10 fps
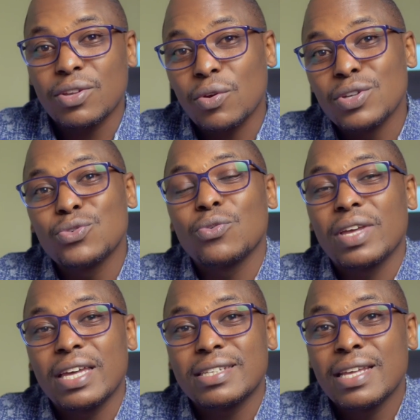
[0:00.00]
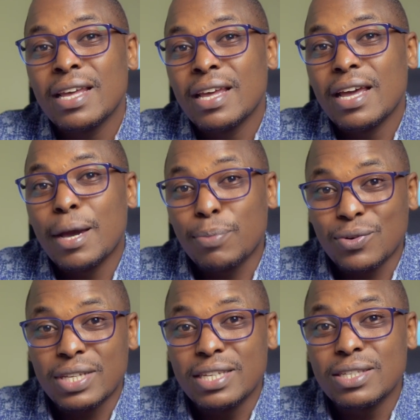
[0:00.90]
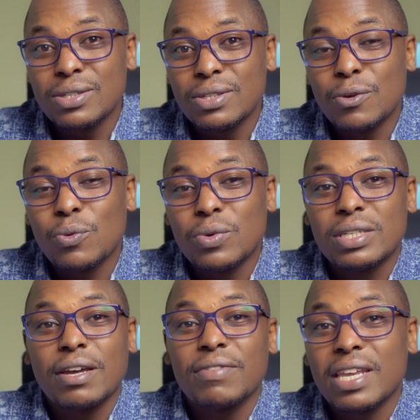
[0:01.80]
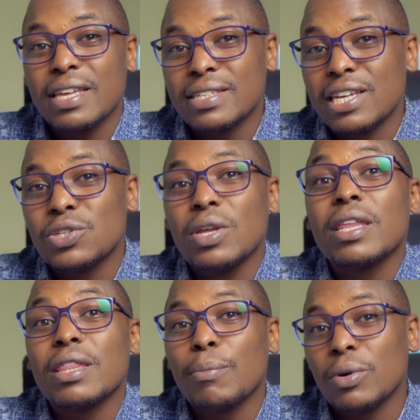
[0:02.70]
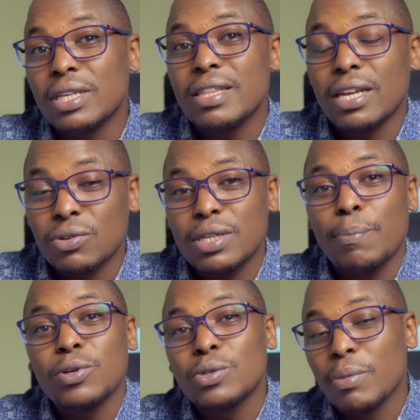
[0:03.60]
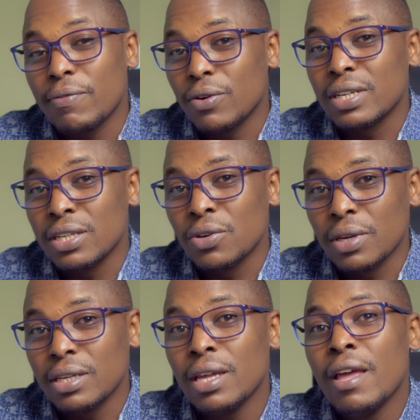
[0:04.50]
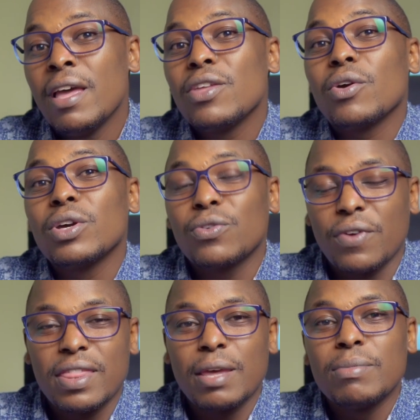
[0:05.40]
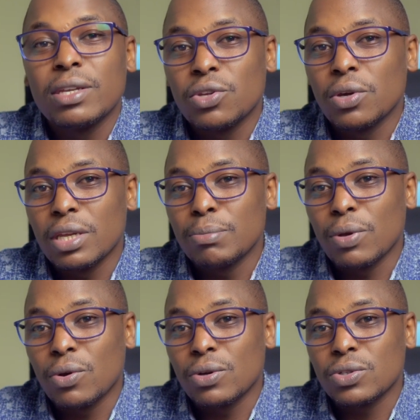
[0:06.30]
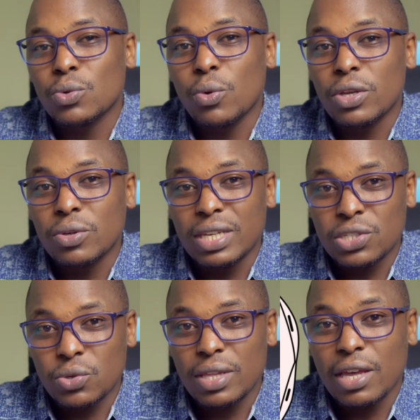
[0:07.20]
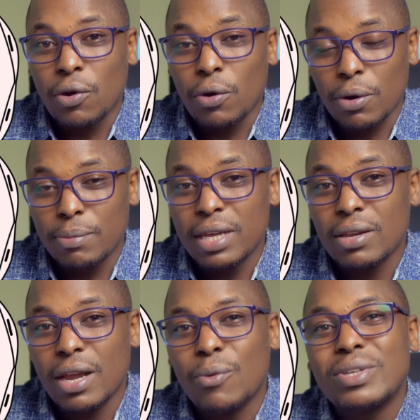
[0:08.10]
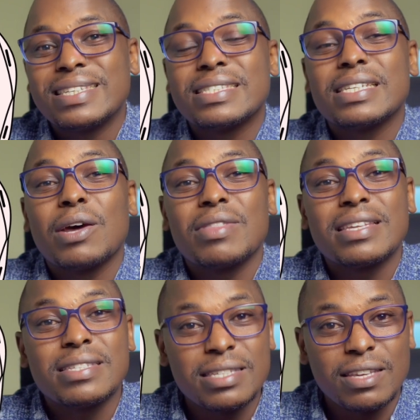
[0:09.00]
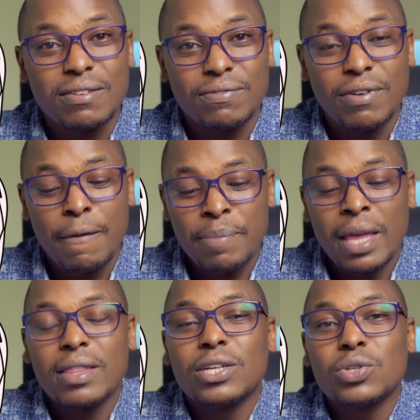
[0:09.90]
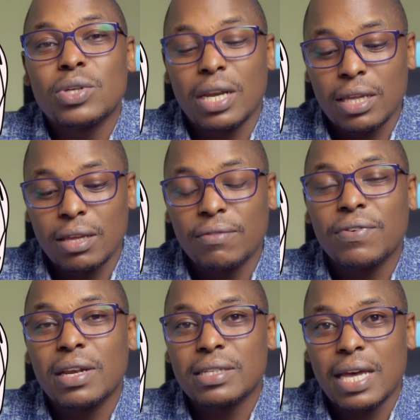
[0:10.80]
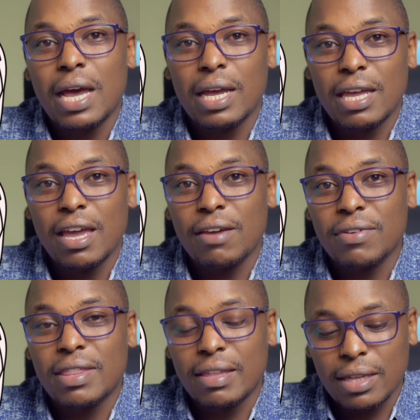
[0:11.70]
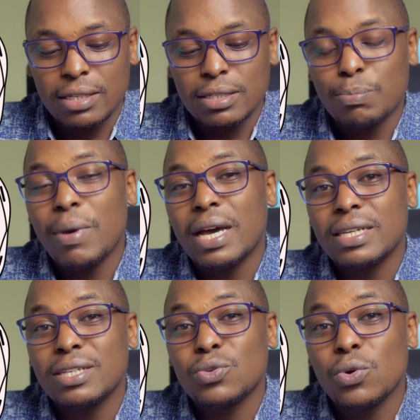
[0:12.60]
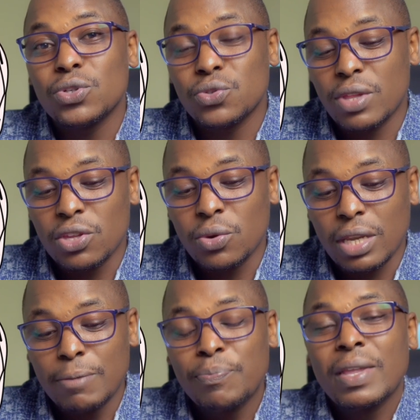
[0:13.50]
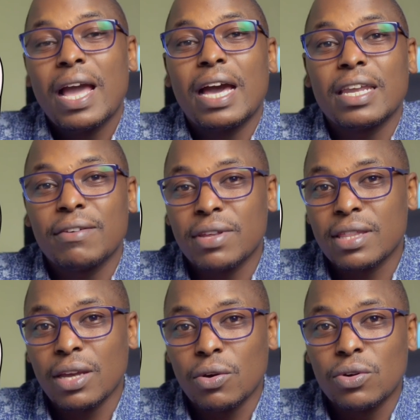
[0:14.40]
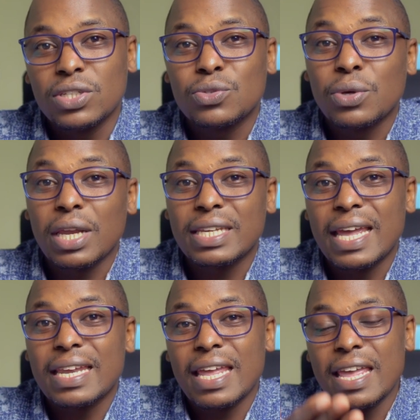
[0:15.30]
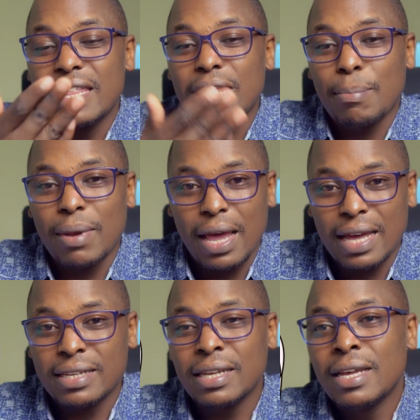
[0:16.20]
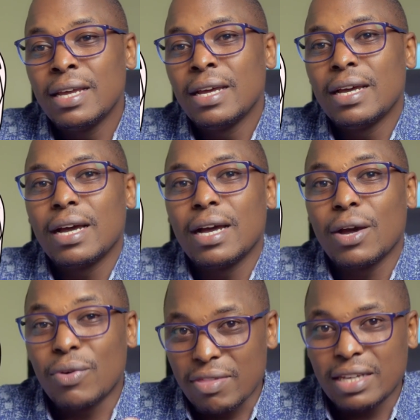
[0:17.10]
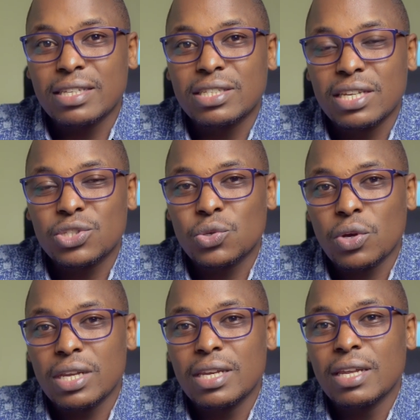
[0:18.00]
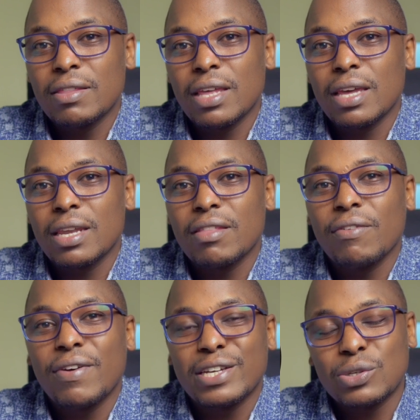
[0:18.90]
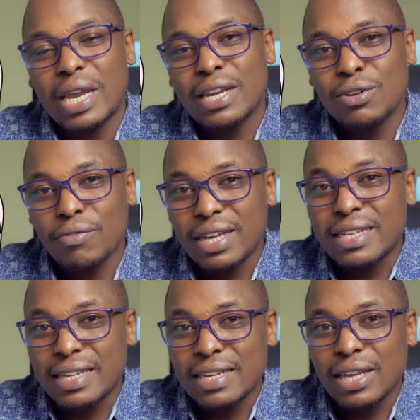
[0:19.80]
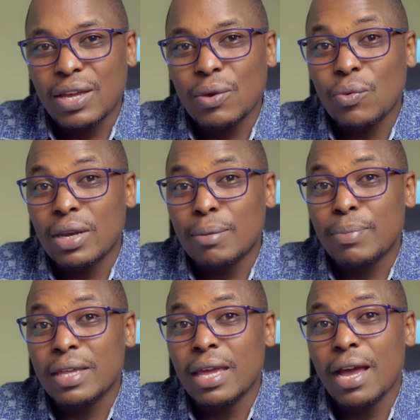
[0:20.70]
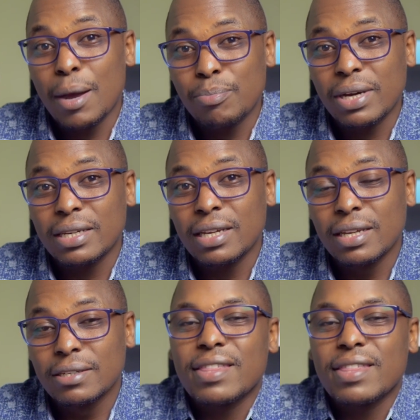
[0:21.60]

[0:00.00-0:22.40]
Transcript: You're going to get proteins which are very essential in the body. They are not supposed to be found in urine. You're going to find them in urine, because when you destroy the glomerula, which is now the sieve that usually filter everything that is bad to go to the urine and everything good to retain in the blood, when that is destroyed, then the functionality of that kidney will be hampered.